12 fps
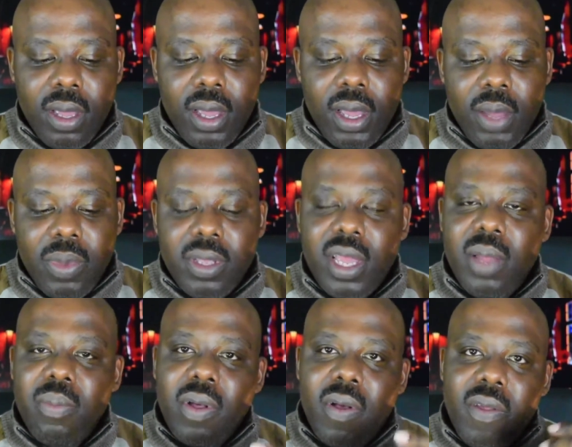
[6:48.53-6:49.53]
but then
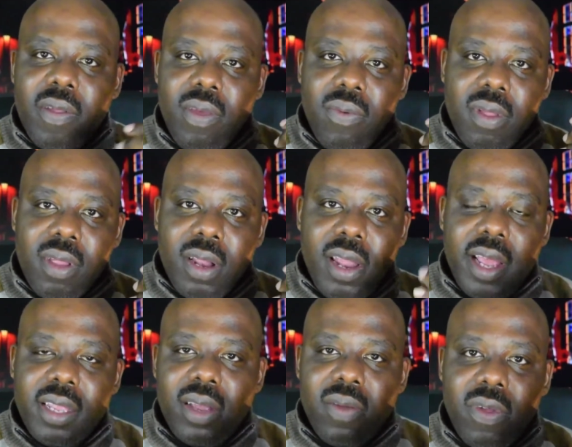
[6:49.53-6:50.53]
because he was
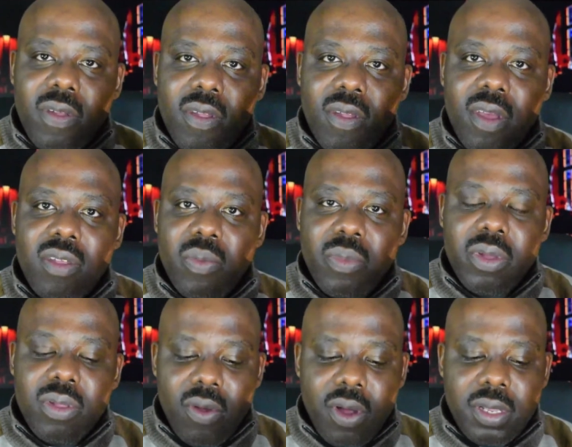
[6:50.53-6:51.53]
elected with such a
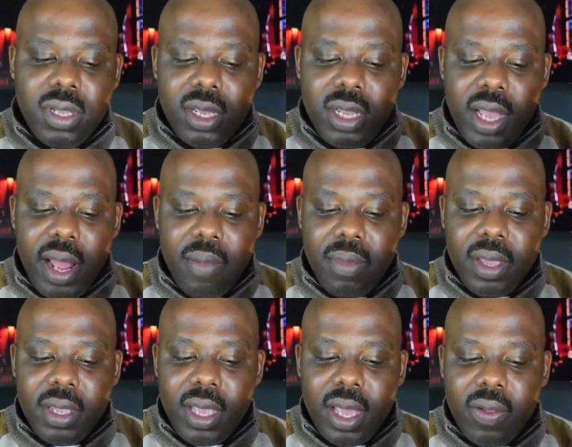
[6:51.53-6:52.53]
majority, then that
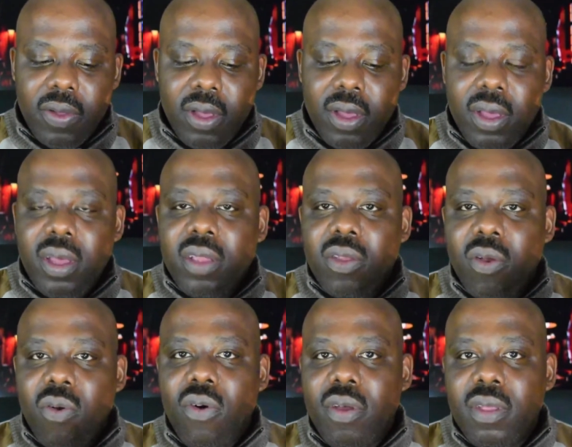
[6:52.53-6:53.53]
meant that the
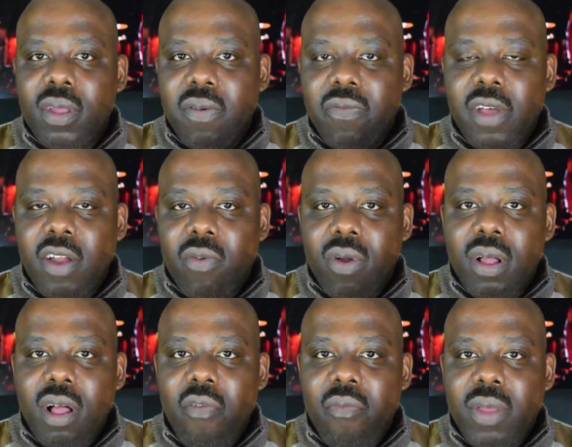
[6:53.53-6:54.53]
course of the federal
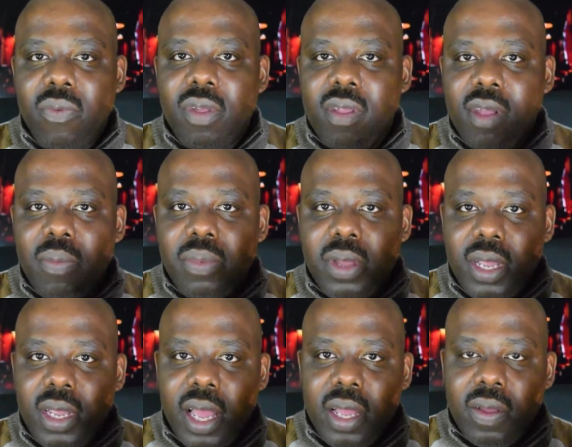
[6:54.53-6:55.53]
government was something
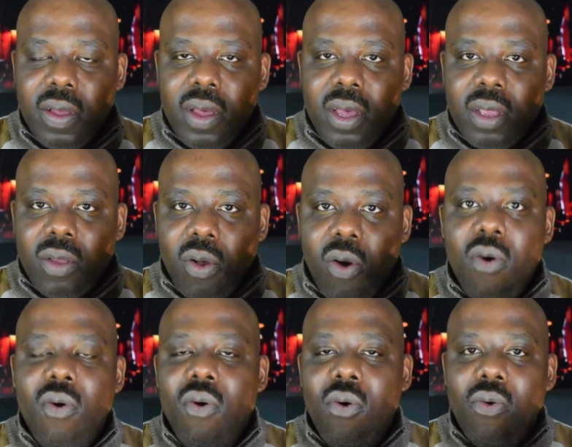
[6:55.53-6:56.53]
that the
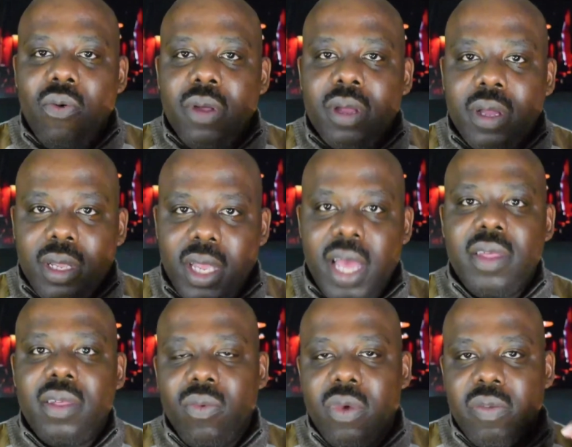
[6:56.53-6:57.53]
whole
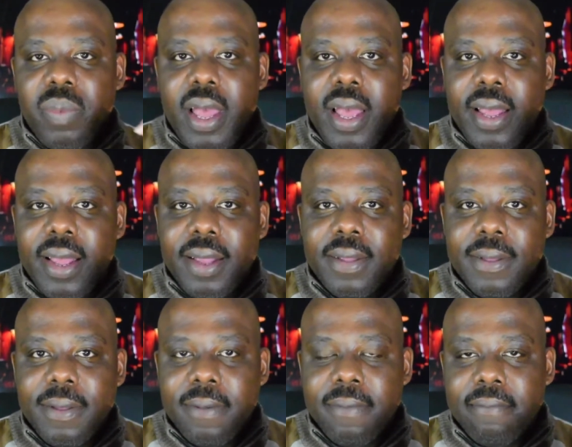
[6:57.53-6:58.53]
nation was behind.
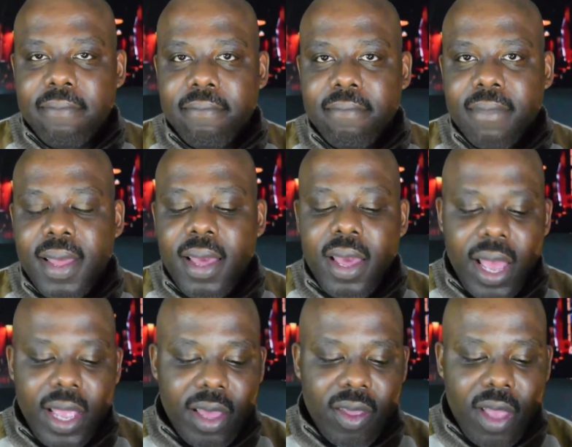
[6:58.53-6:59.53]
And
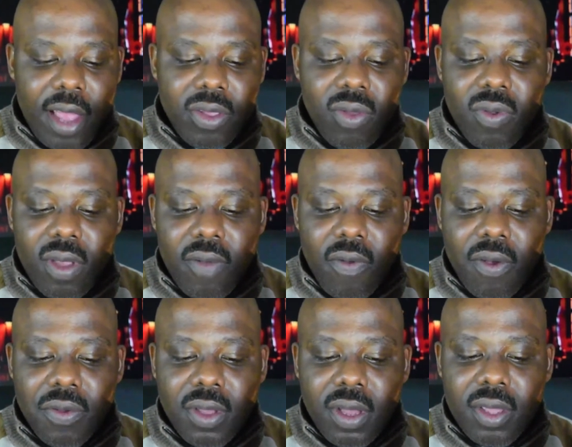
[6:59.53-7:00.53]
that's not too difficult
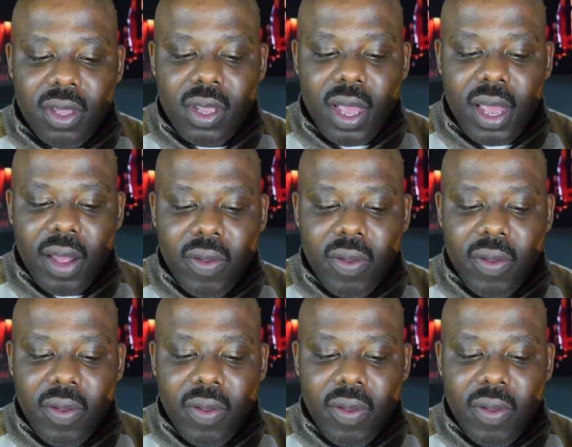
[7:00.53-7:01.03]
to understand.